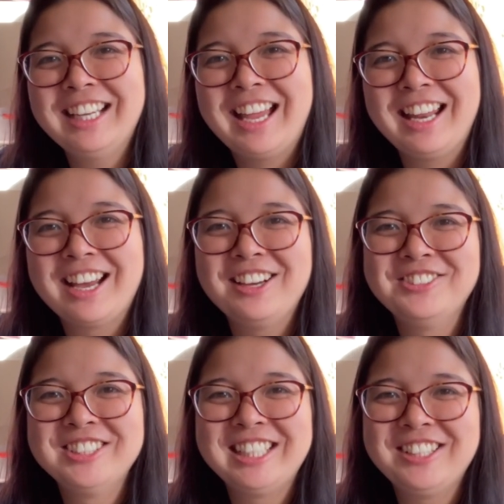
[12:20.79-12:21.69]
and I
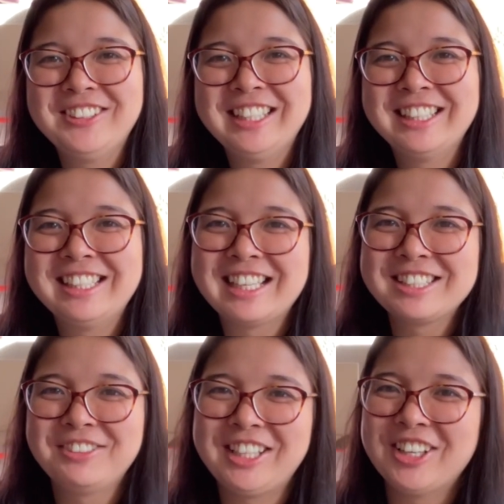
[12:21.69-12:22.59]
will see you in the next
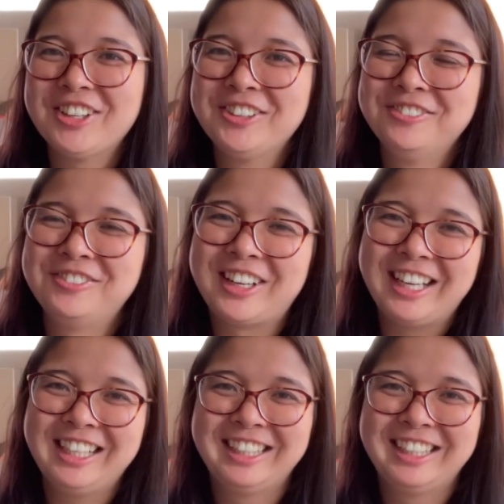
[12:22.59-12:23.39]
video. Bye.